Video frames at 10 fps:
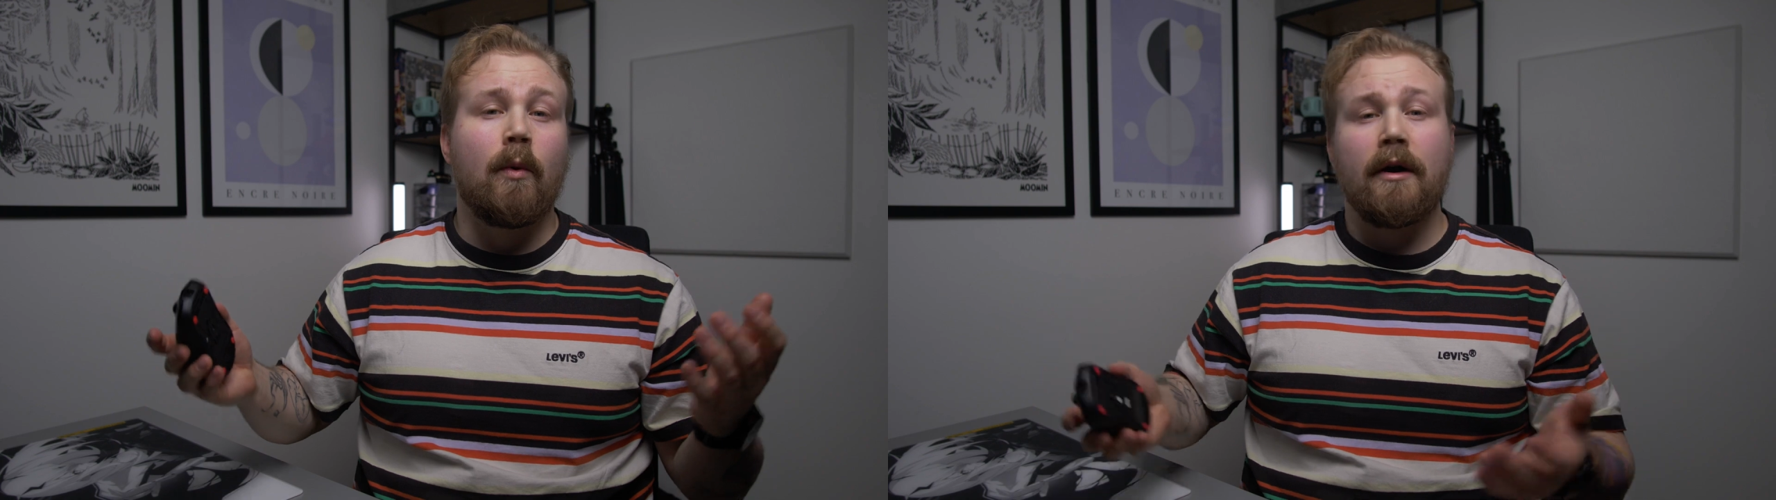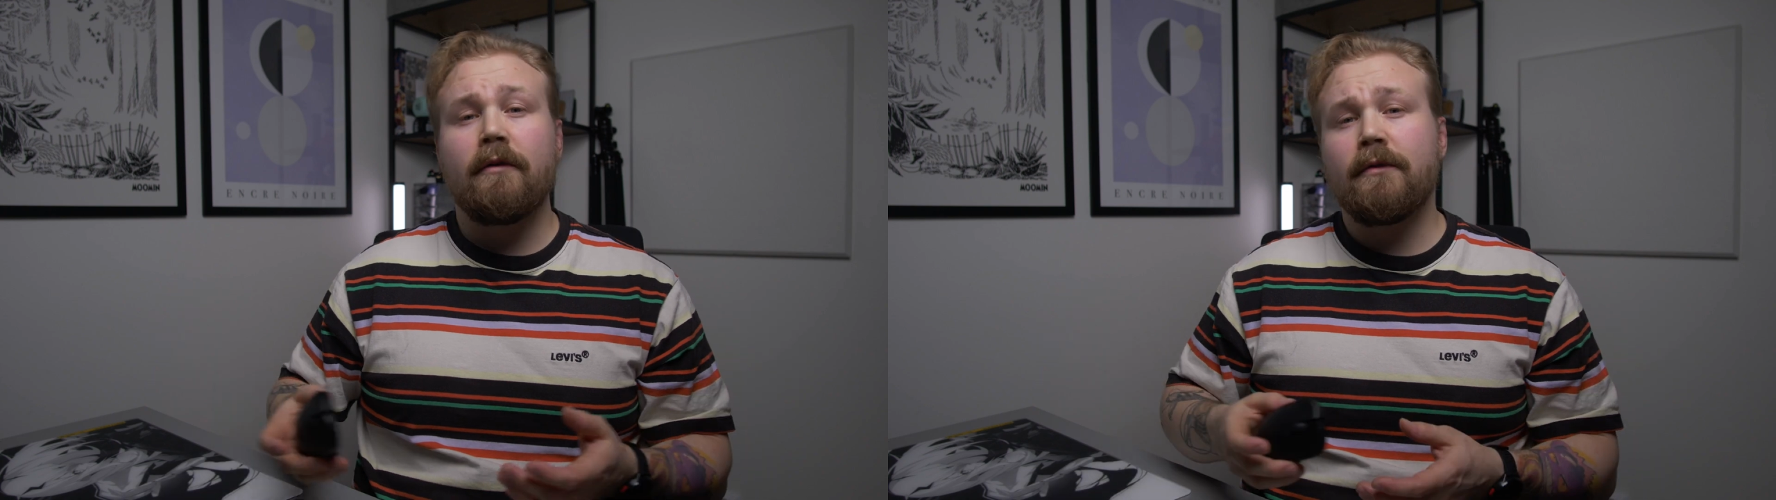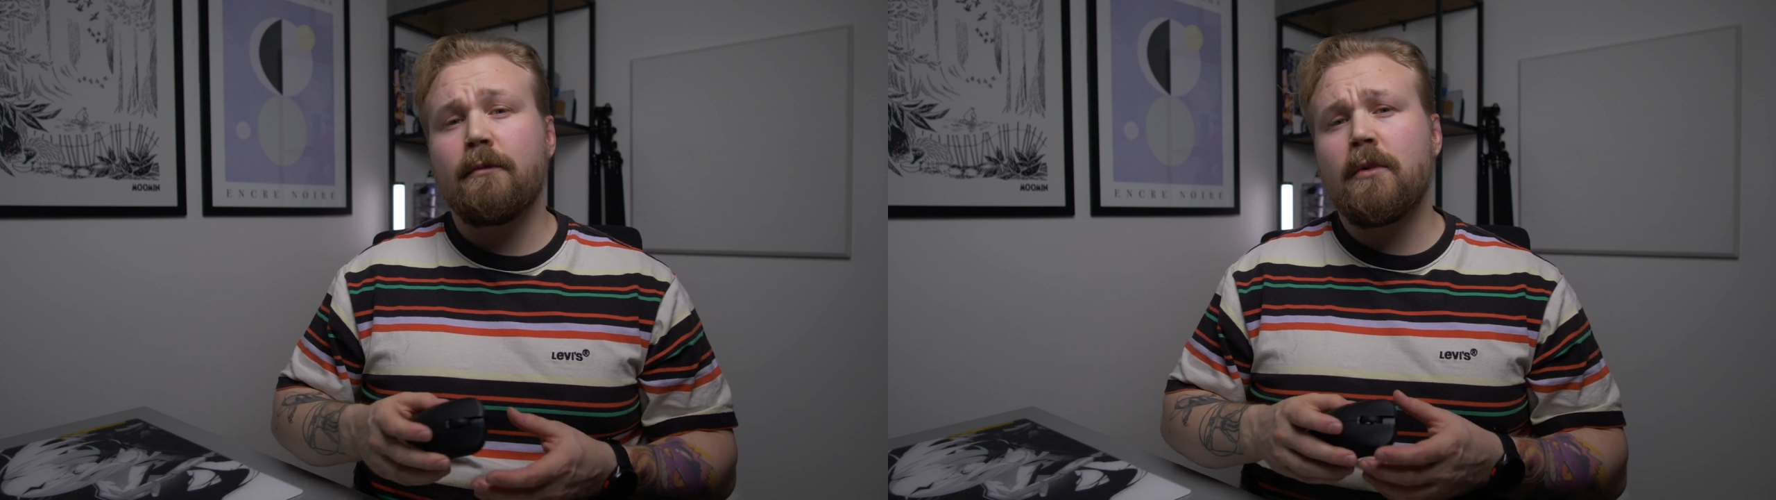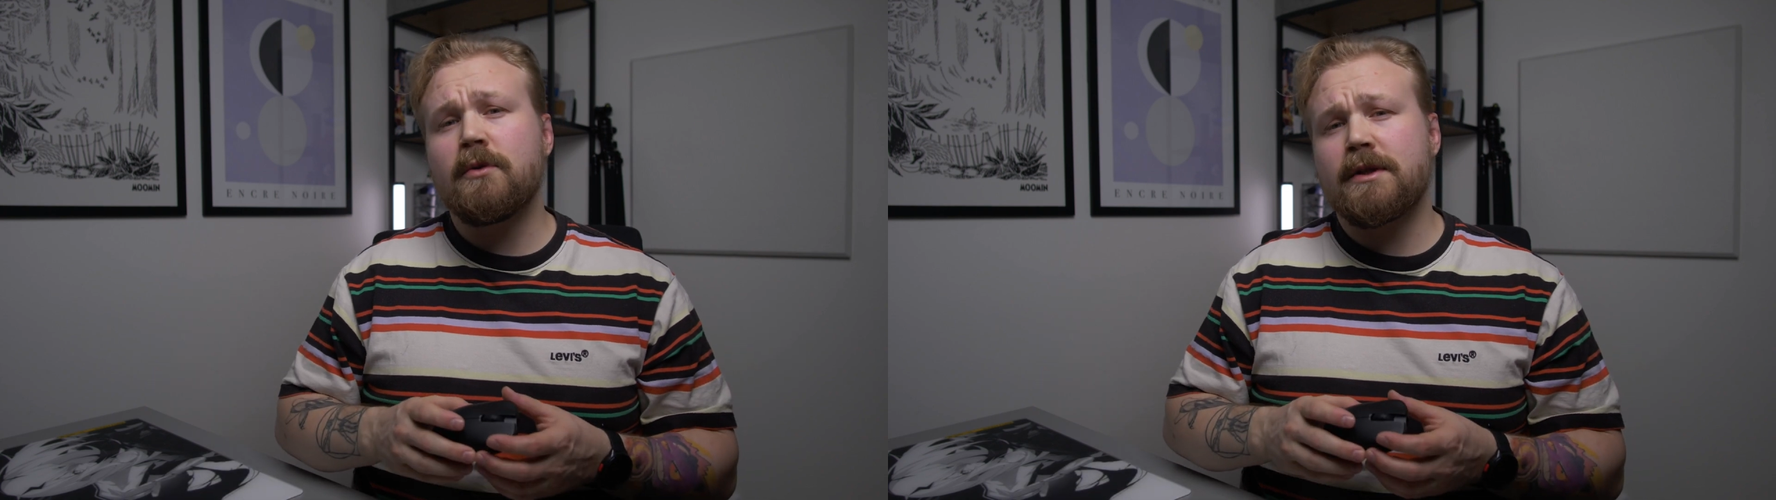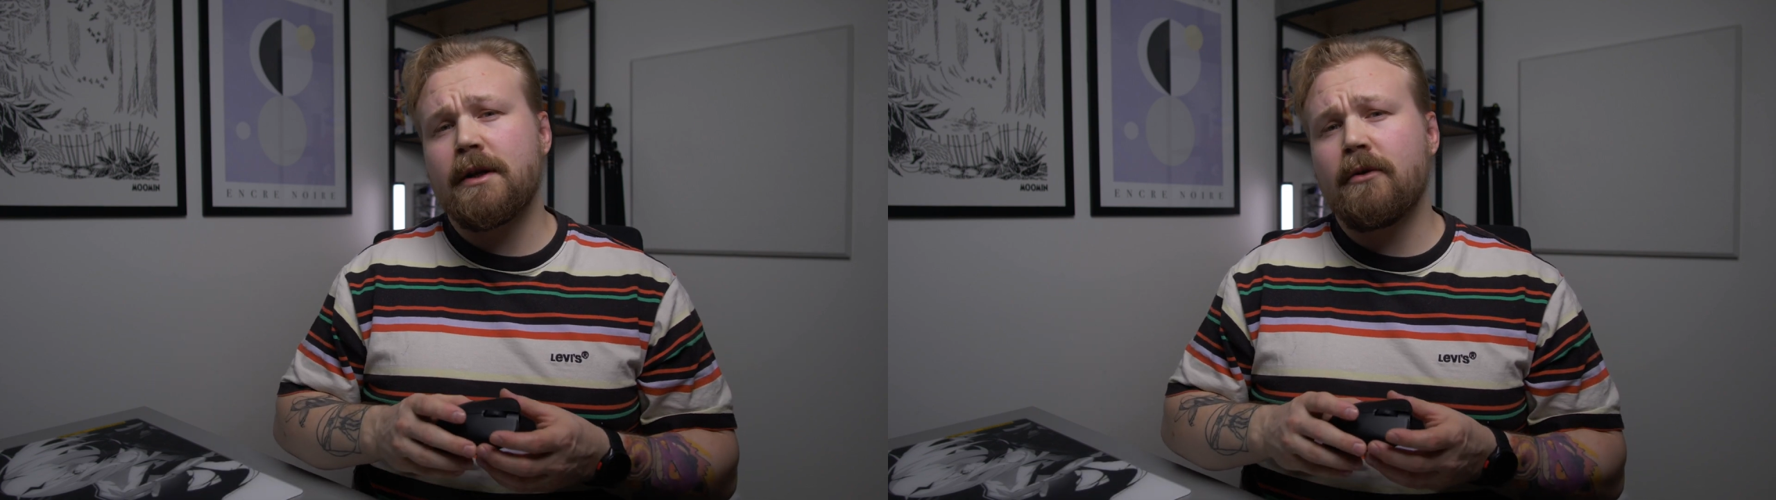One of the
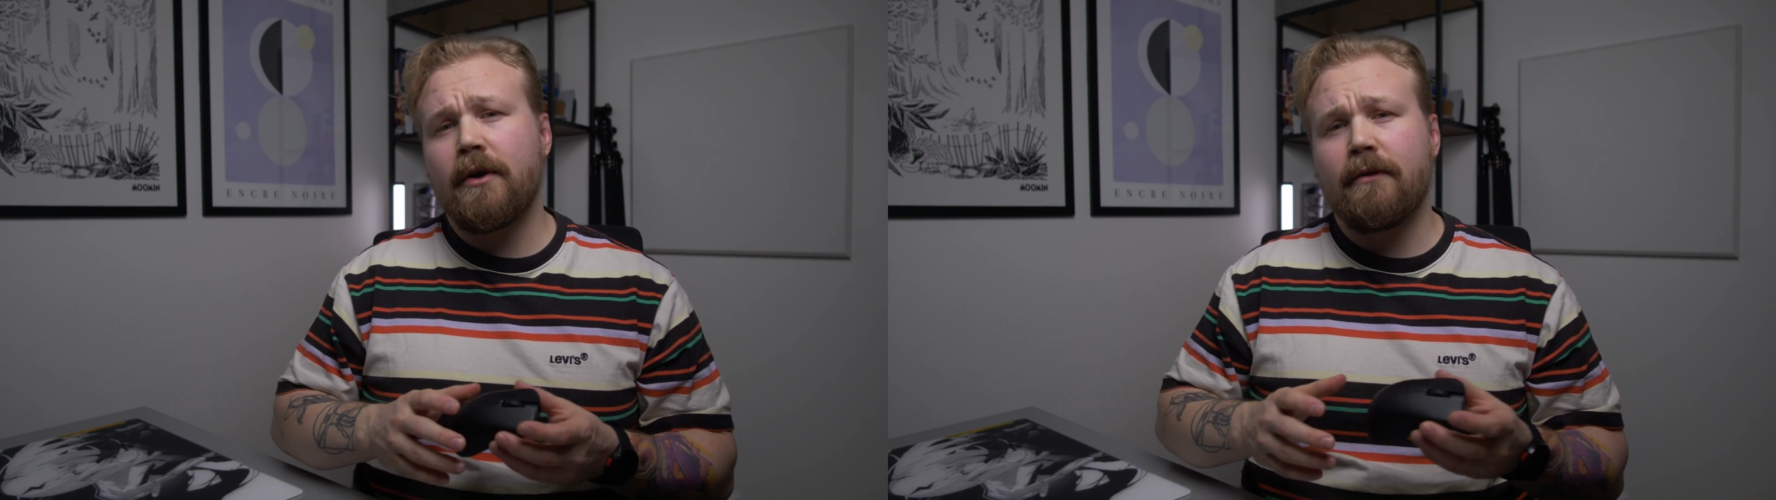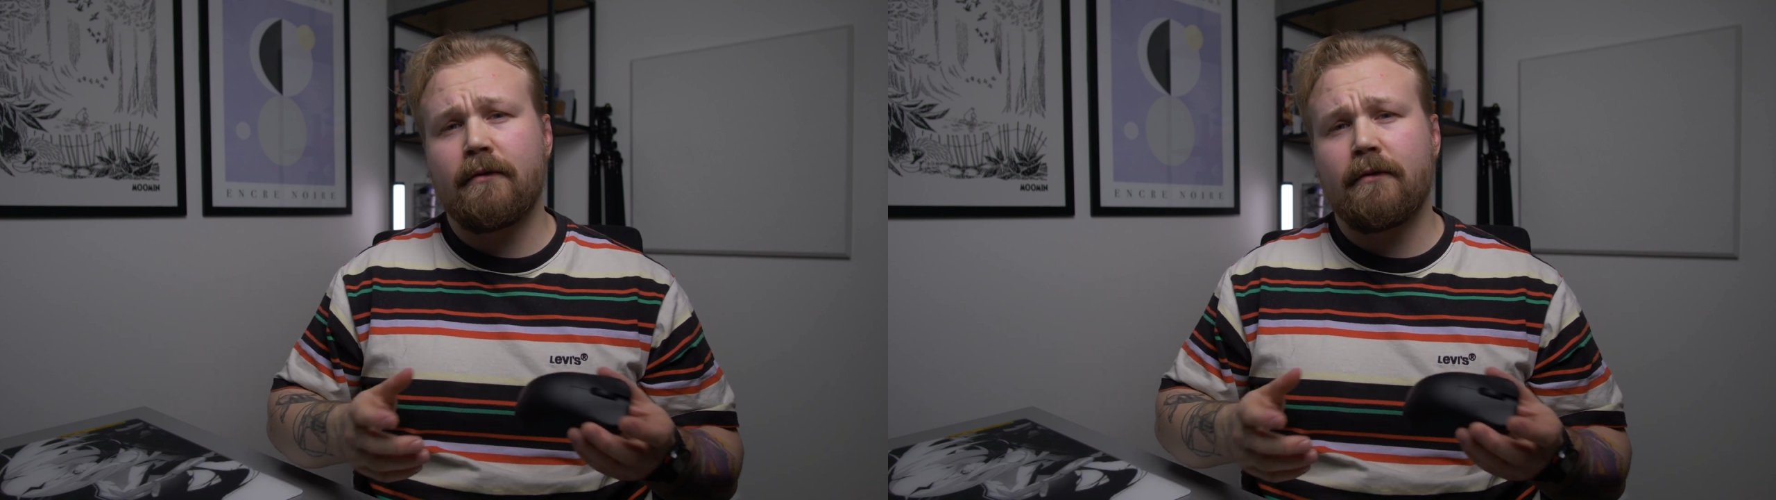most annoying